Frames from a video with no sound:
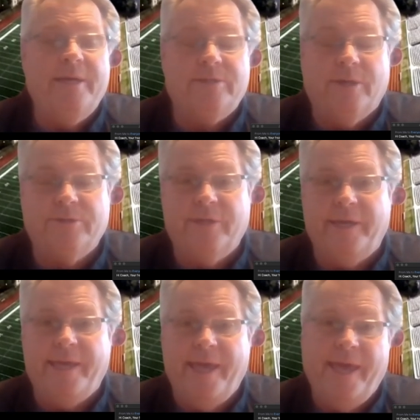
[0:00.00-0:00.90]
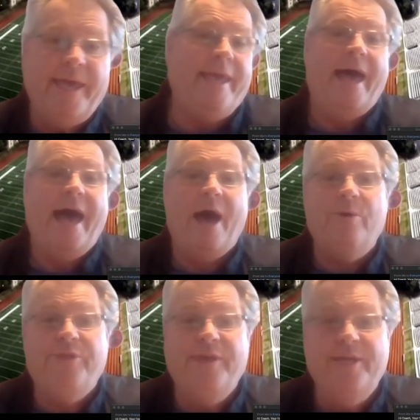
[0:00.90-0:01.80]
Mitch, I was like, hey,
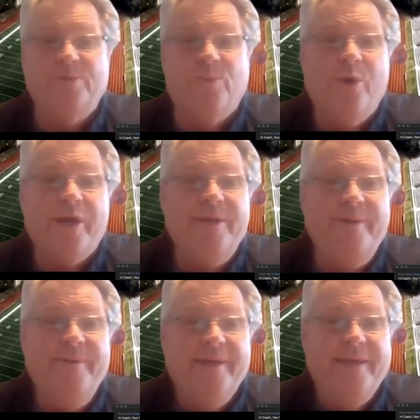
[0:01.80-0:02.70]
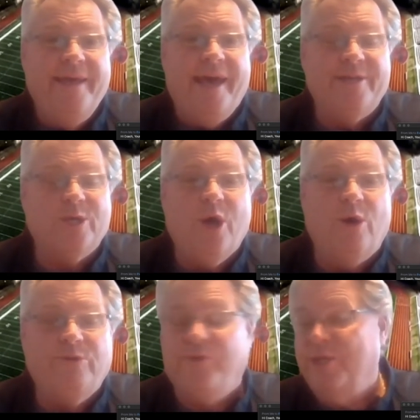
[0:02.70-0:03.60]
how are things working as a
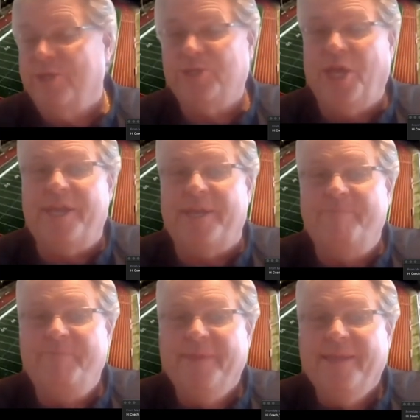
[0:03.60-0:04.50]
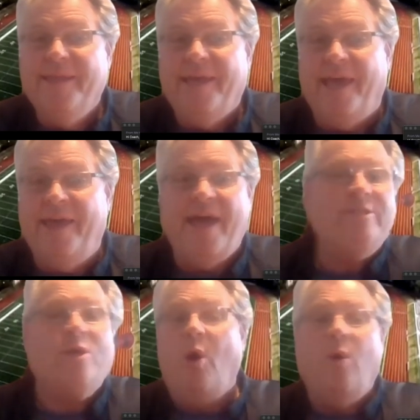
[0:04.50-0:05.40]
coach for your son? And
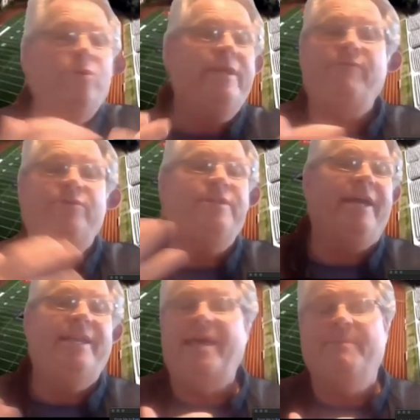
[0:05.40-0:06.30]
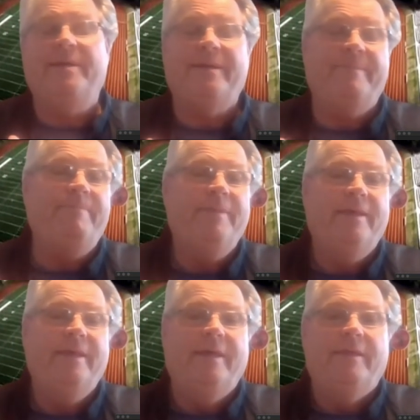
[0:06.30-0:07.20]
that's a whole different dynamic
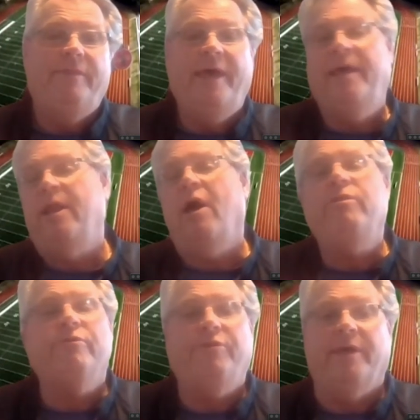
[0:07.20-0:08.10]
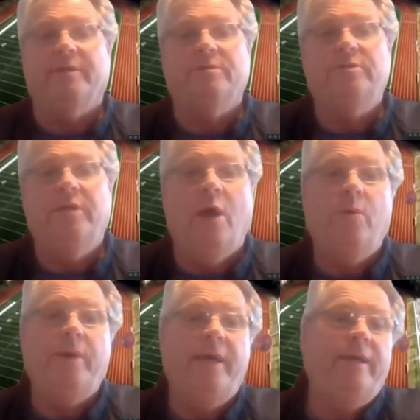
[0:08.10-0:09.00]
than other things,
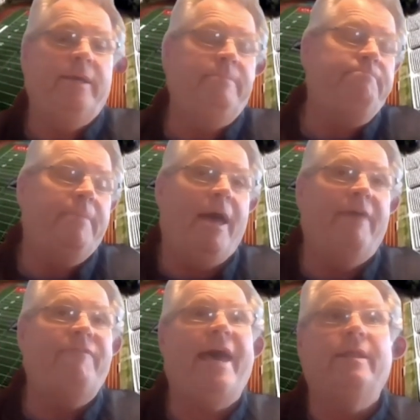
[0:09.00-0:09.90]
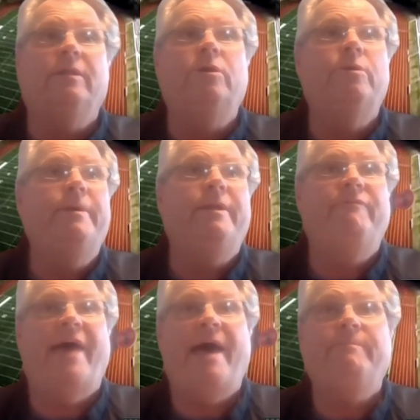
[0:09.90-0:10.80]
and I've had a little bit
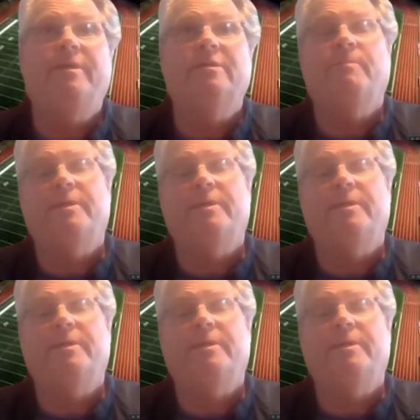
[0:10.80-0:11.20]
of that because